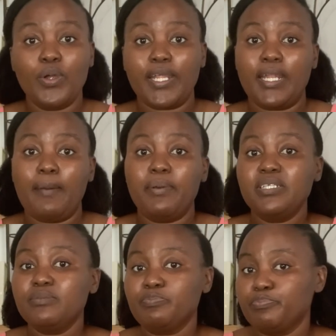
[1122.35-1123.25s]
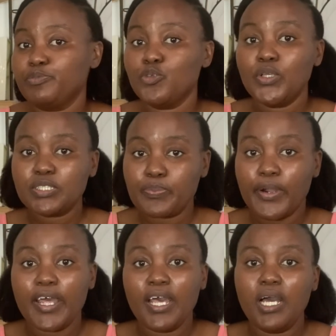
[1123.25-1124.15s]
What had happened 2 weeks
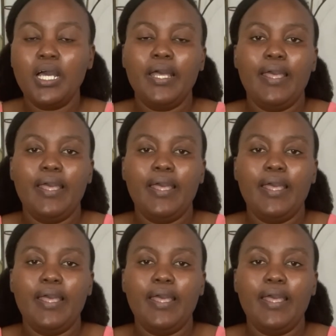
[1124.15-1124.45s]
prior,